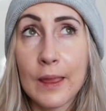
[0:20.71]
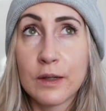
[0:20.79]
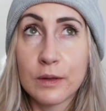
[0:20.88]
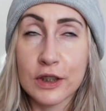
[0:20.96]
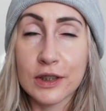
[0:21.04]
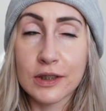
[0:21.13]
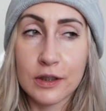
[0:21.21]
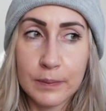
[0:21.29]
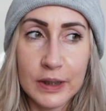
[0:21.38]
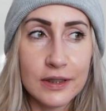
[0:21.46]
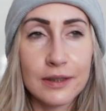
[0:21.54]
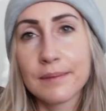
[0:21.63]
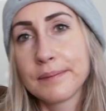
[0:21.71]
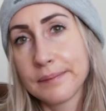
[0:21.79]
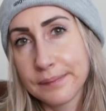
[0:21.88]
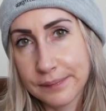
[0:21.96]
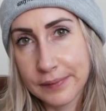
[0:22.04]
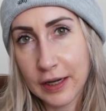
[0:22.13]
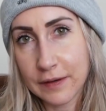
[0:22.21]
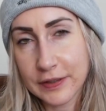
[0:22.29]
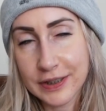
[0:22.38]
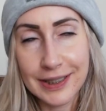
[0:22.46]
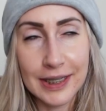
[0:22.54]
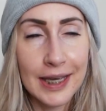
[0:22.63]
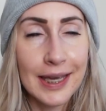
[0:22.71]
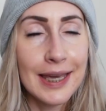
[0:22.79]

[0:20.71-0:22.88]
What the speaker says: which is 2 months, obviously.